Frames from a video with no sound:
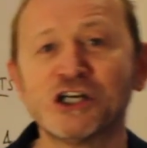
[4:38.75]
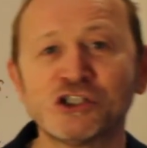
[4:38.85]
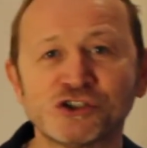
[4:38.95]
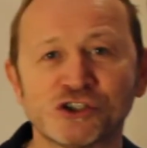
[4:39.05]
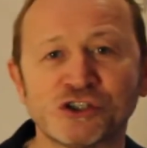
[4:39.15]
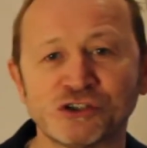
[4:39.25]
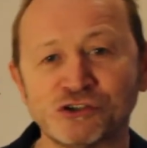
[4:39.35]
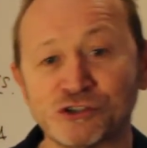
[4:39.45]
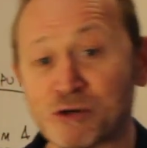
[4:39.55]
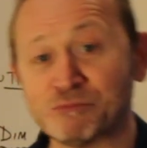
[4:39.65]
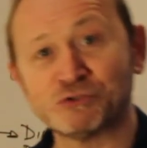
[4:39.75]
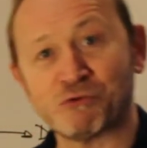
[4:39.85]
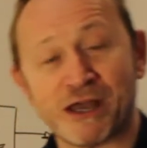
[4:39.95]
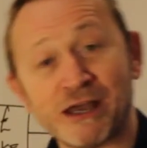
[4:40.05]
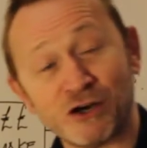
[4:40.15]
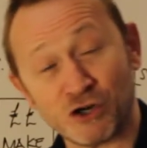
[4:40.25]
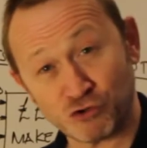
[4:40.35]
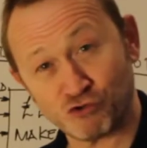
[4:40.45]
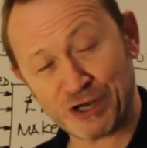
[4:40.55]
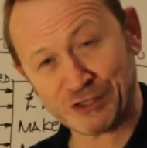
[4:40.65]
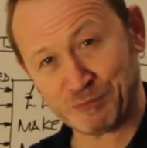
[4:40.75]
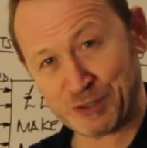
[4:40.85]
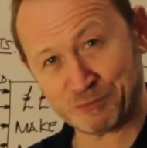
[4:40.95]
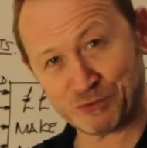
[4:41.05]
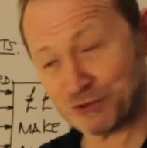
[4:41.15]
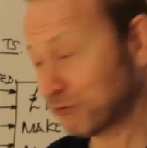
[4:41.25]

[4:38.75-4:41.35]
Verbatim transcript: certain jobs where untrained people